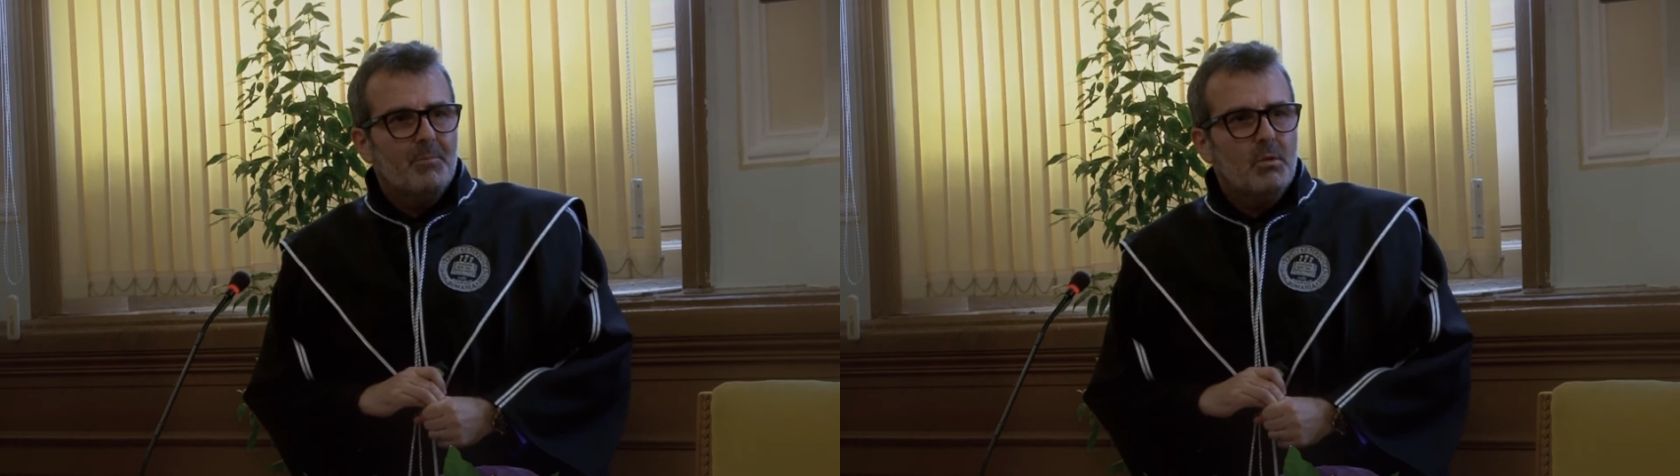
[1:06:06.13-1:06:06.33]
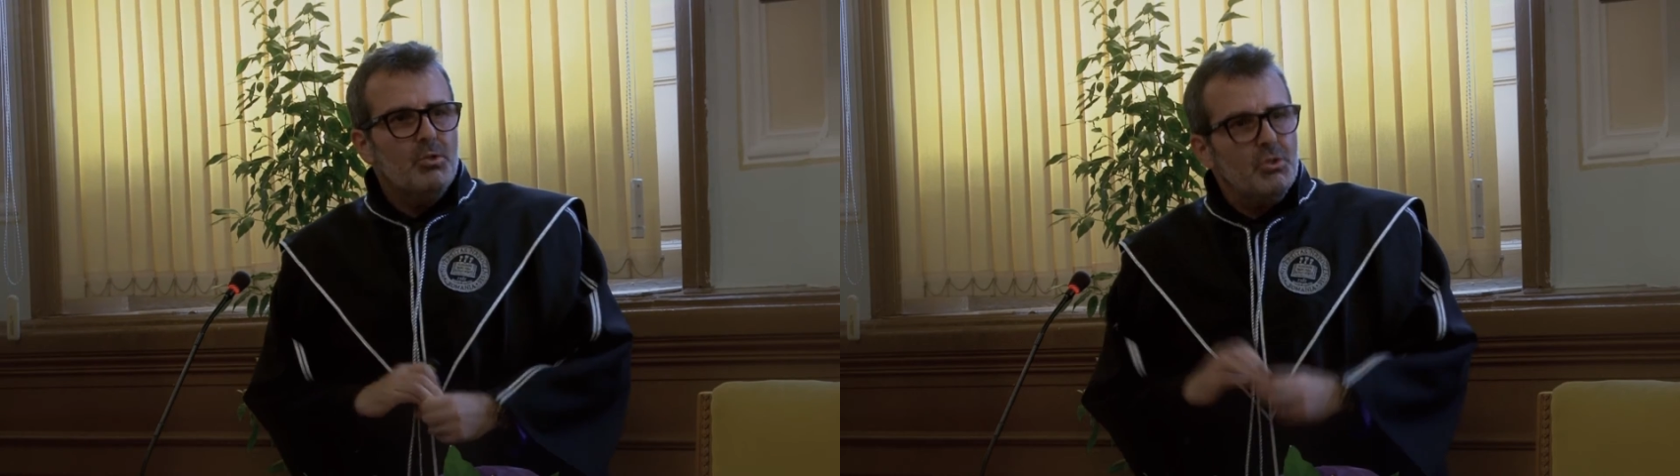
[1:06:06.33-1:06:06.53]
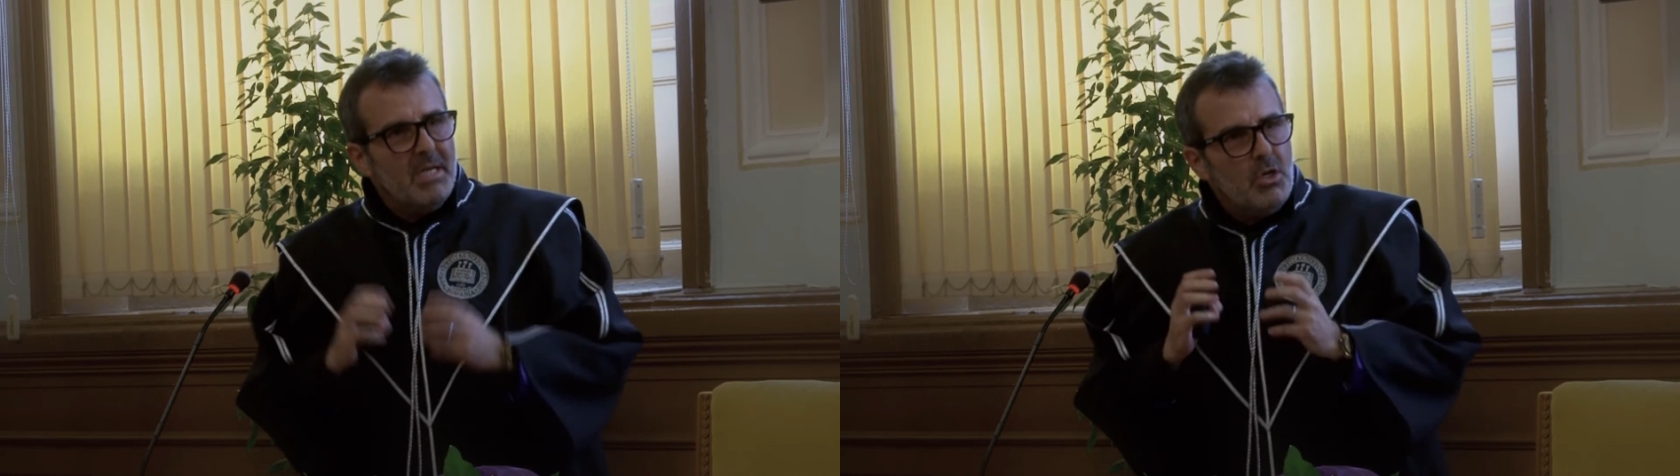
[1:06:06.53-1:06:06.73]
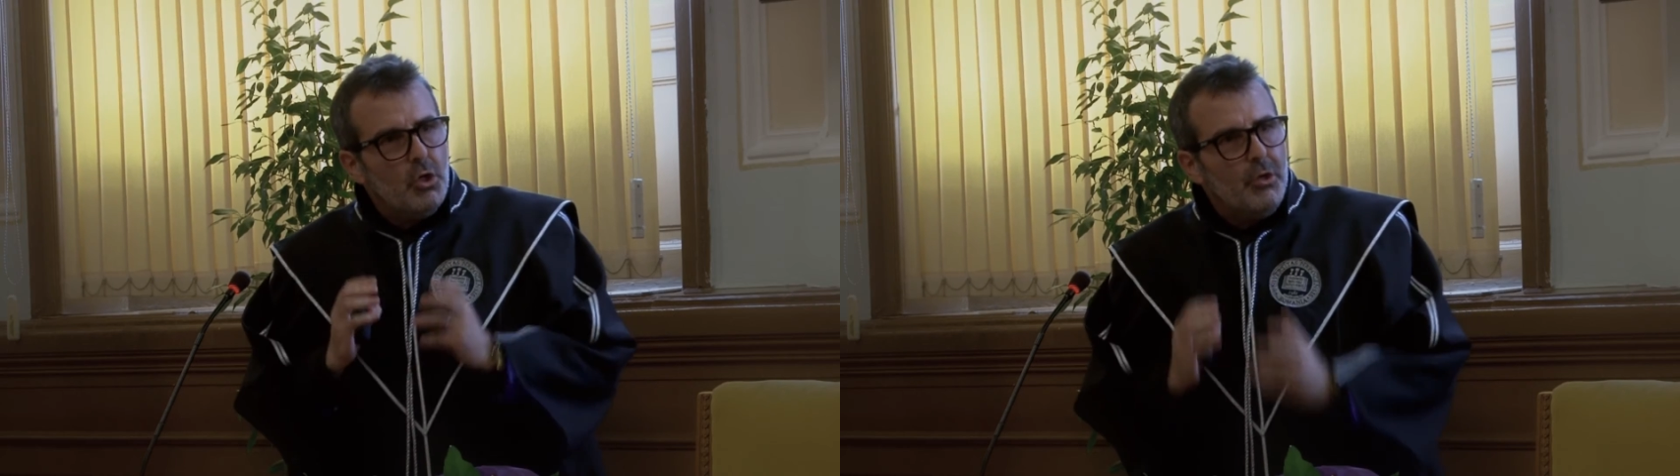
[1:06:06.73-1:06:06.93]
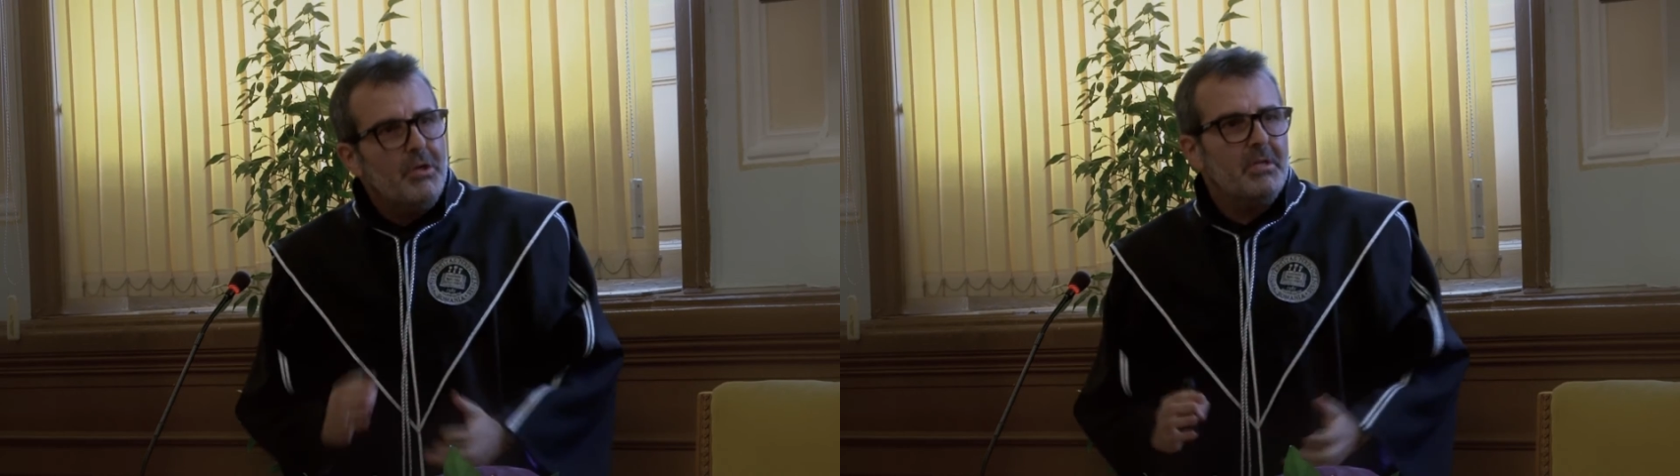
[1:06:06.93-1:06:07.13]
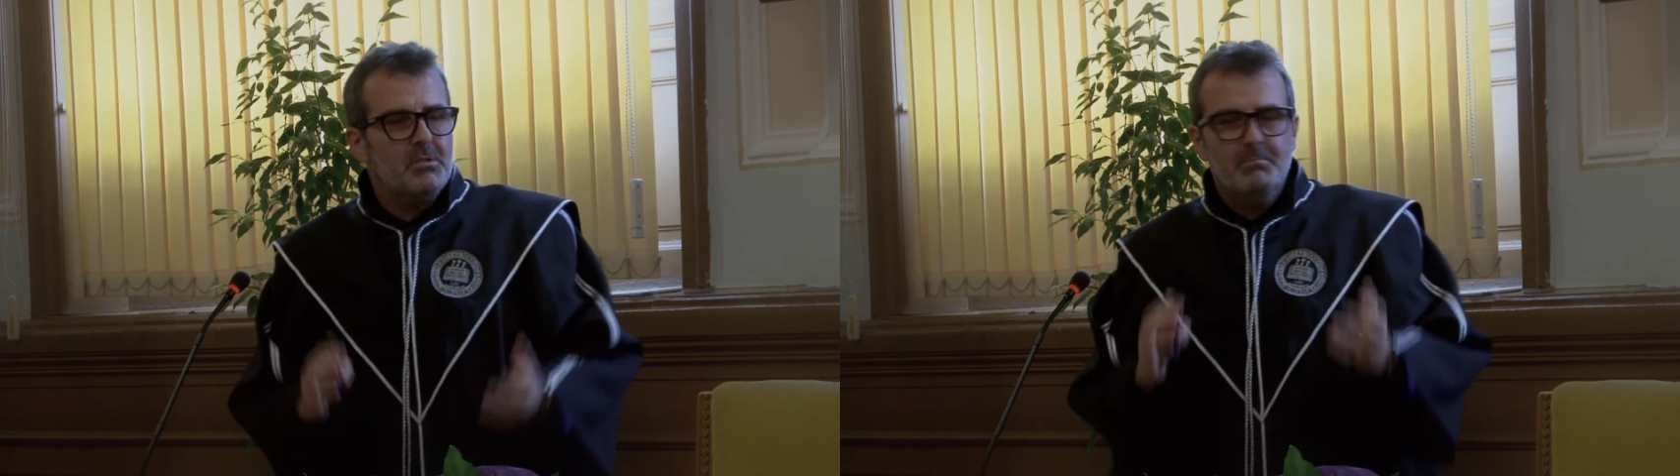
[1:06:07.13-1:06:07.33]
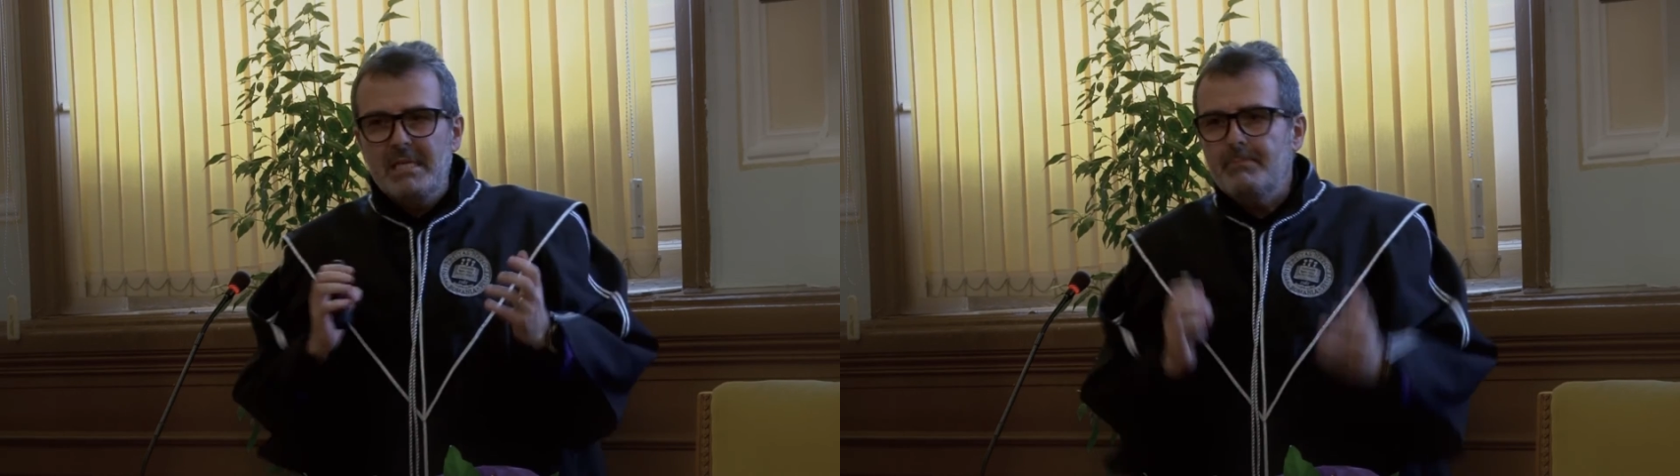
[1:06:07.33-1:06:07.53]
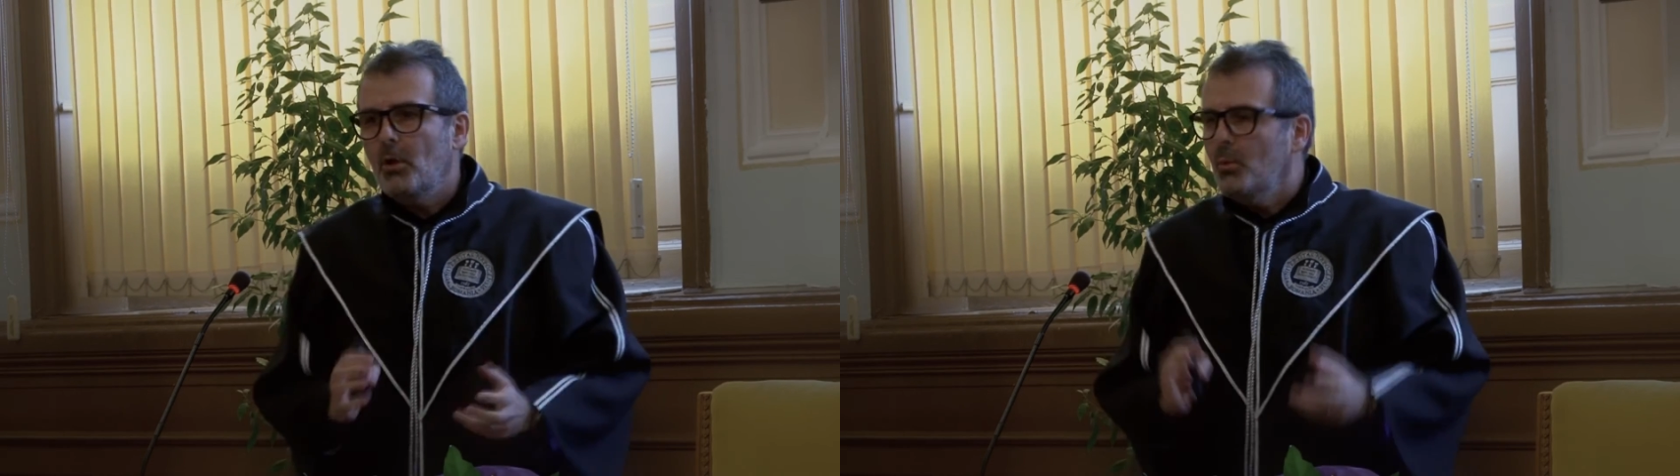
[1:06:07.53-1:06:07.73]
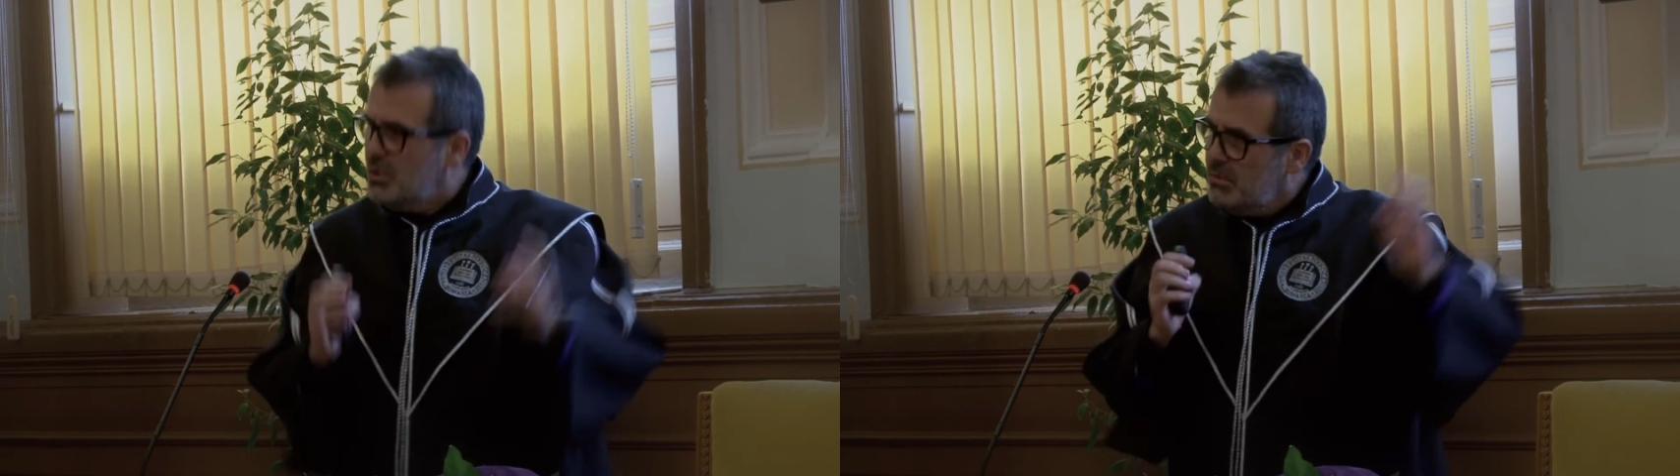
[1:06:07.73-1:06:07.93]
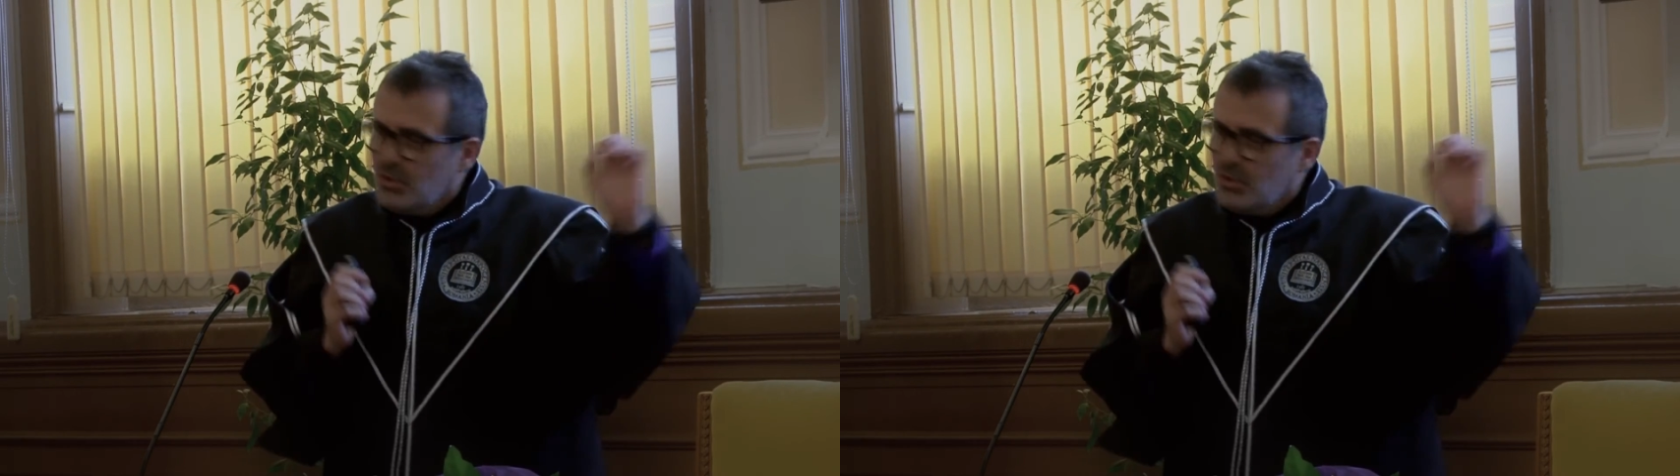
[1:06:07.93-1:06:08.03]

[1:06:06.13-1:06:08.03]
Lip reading: We should encourage people. We should